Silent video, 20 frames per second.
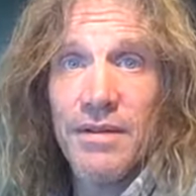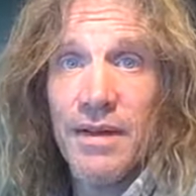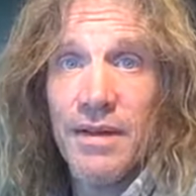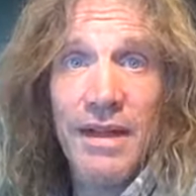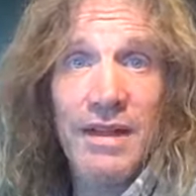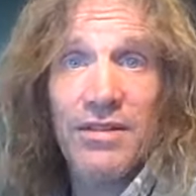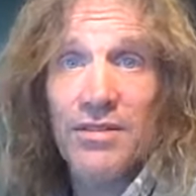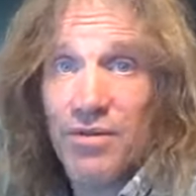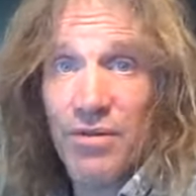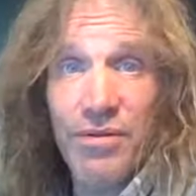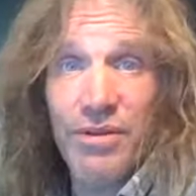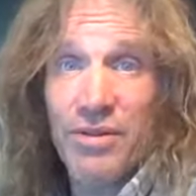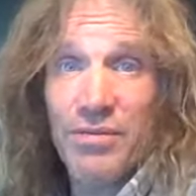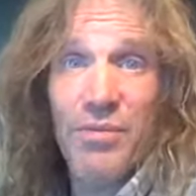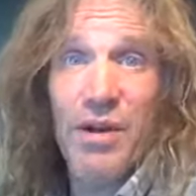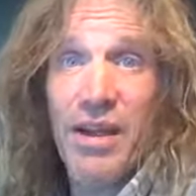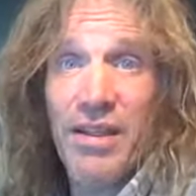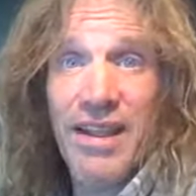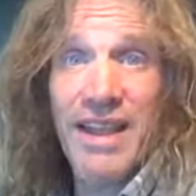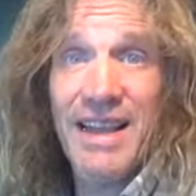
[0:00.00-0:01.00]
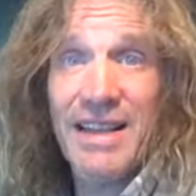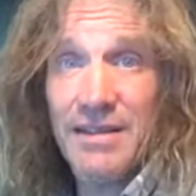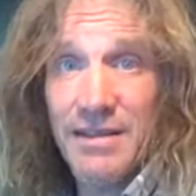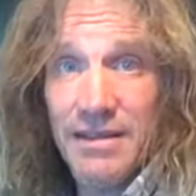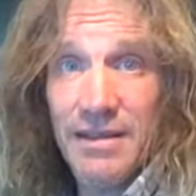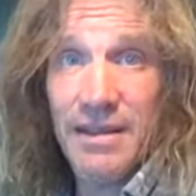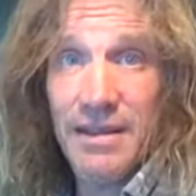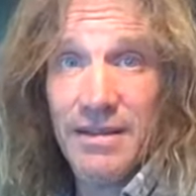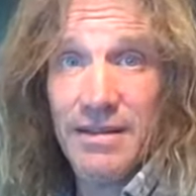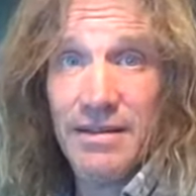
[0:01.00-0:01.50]
and that's the reason why they
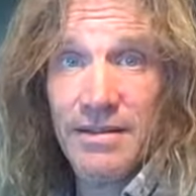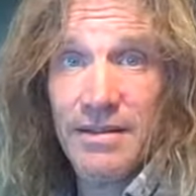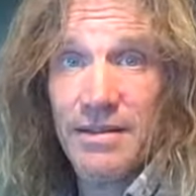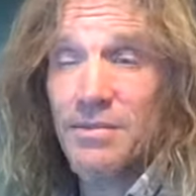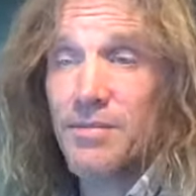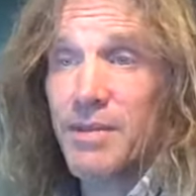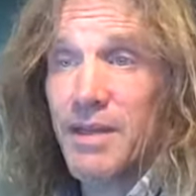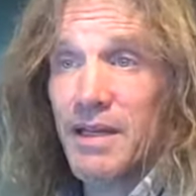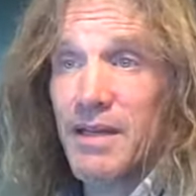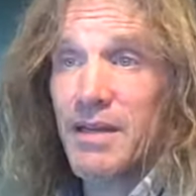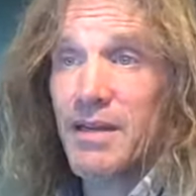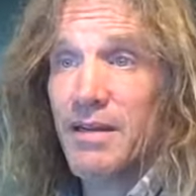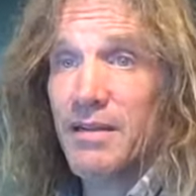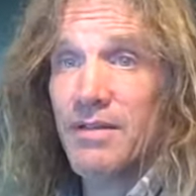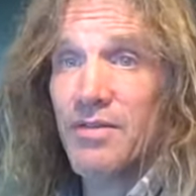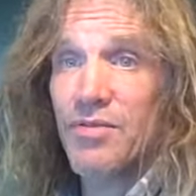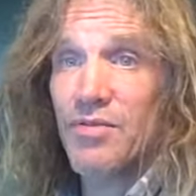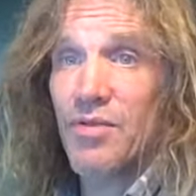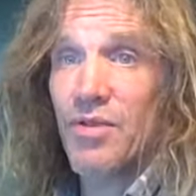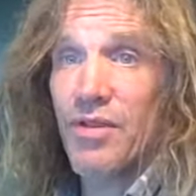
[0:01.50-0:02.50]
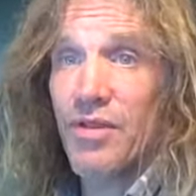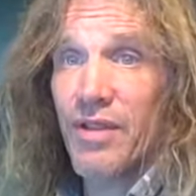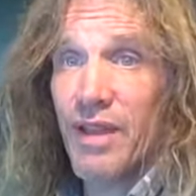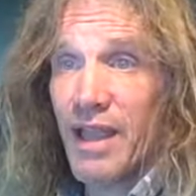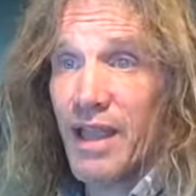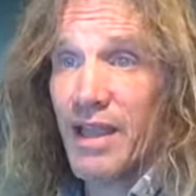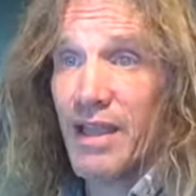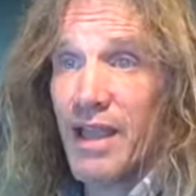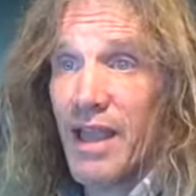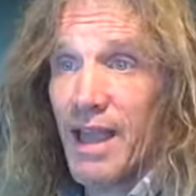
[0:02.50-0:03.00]
exist. Is because
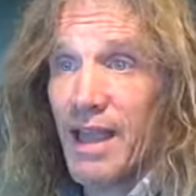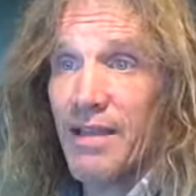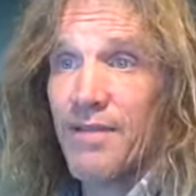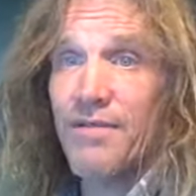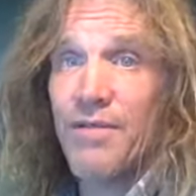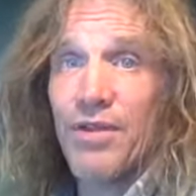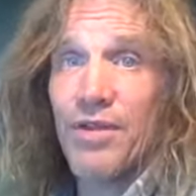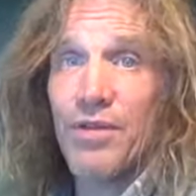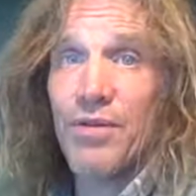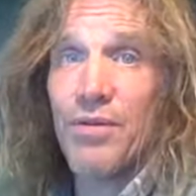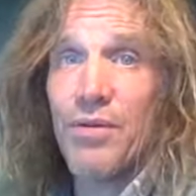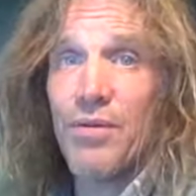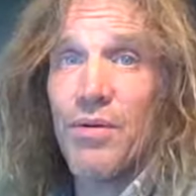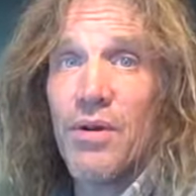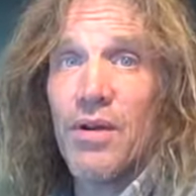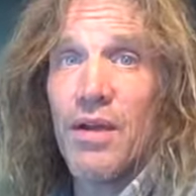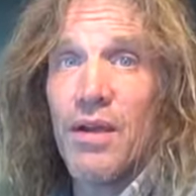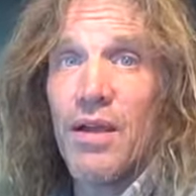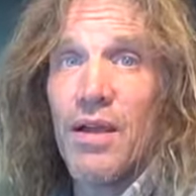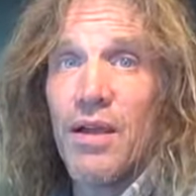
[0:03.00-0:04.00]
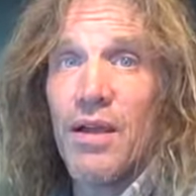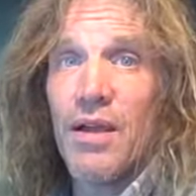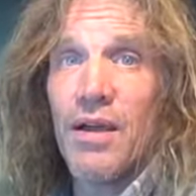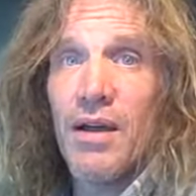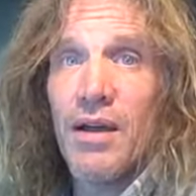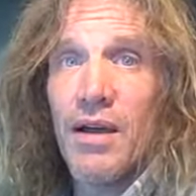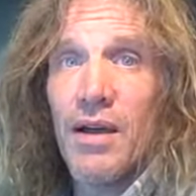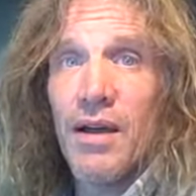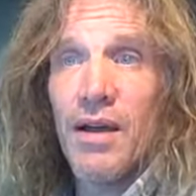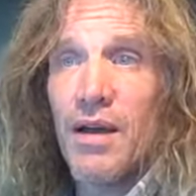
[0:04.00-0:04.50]
they gave you
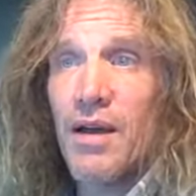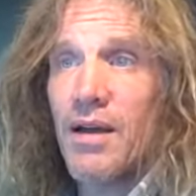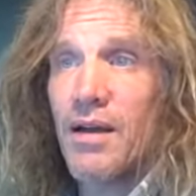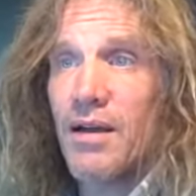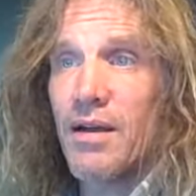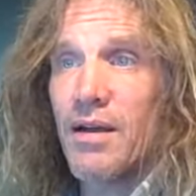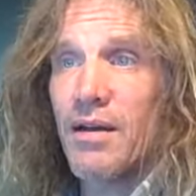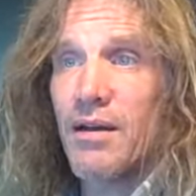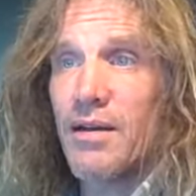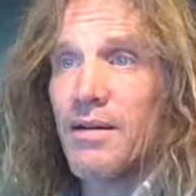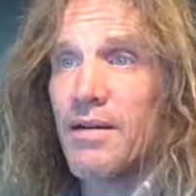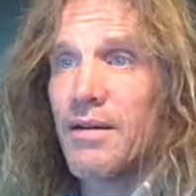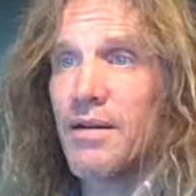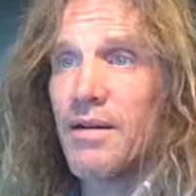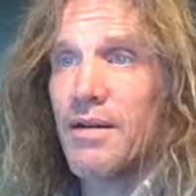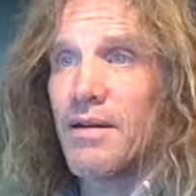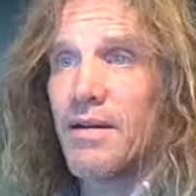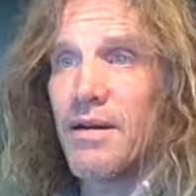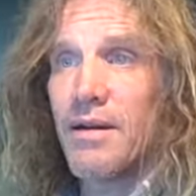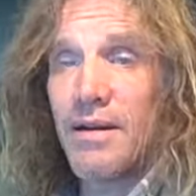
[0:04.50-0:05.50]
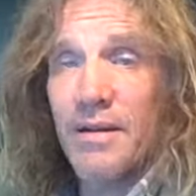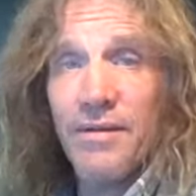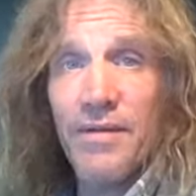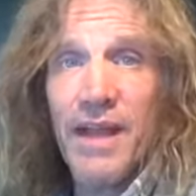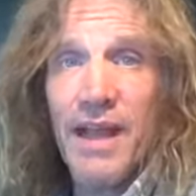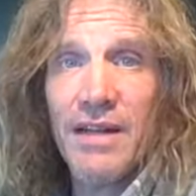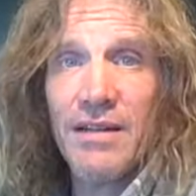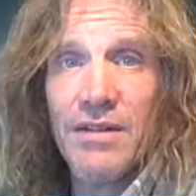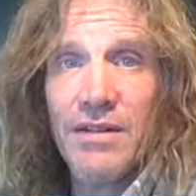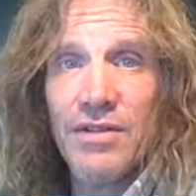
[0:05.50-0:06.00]
uh, uh, uh, an
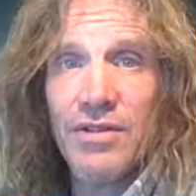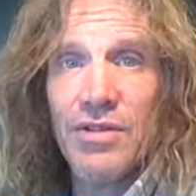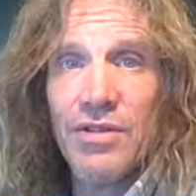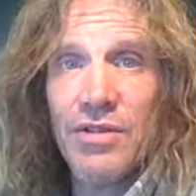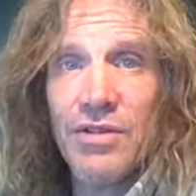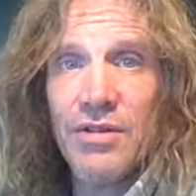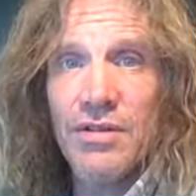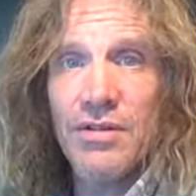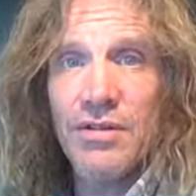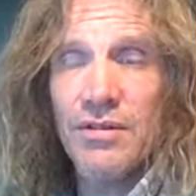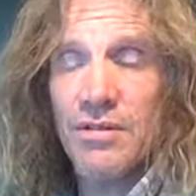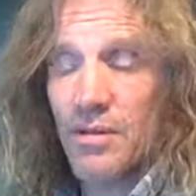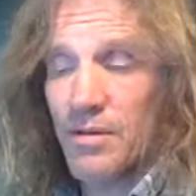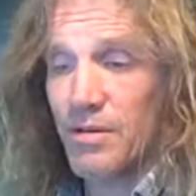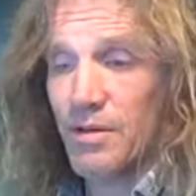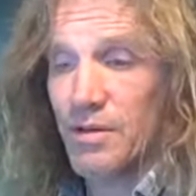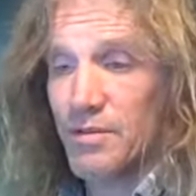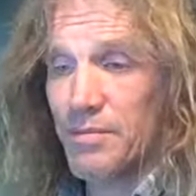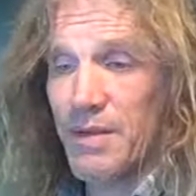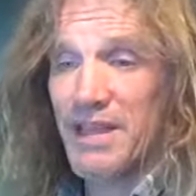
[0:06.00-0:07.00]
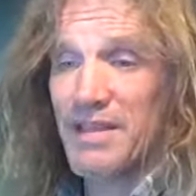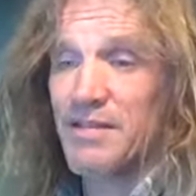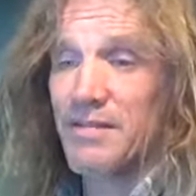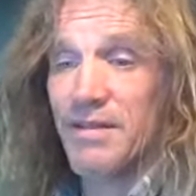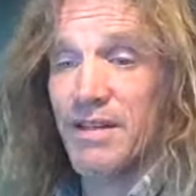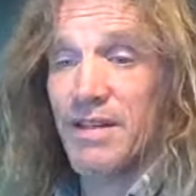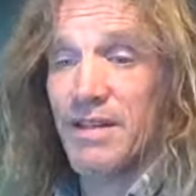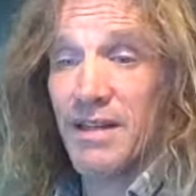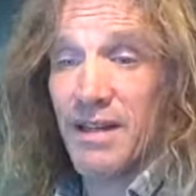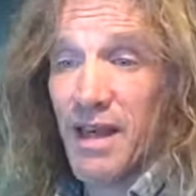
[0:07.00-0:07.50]
advantage. So he's
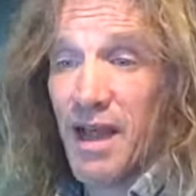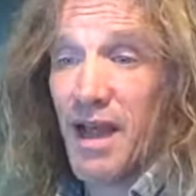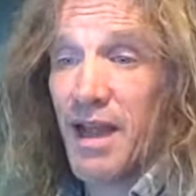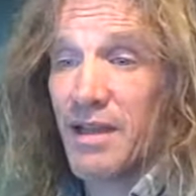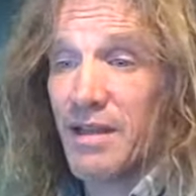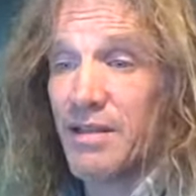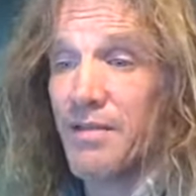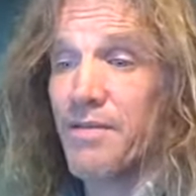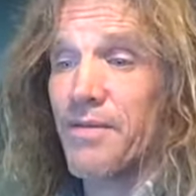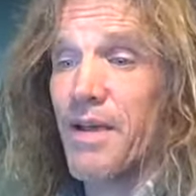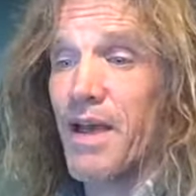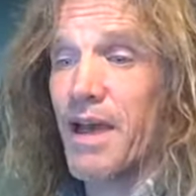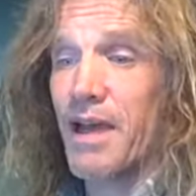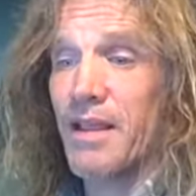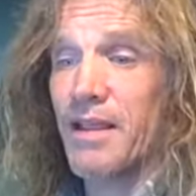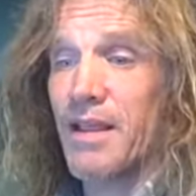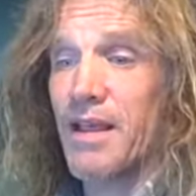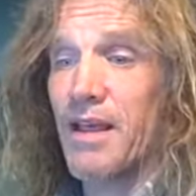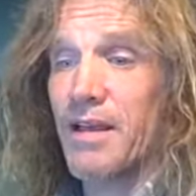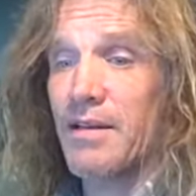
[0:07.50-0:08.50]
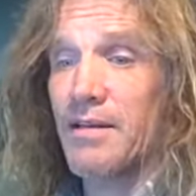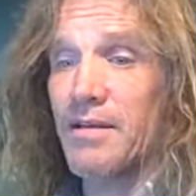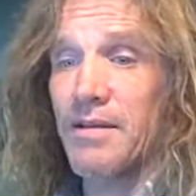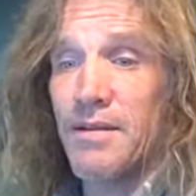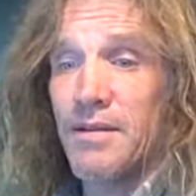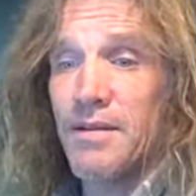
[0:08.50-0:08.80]
basically denying the fact that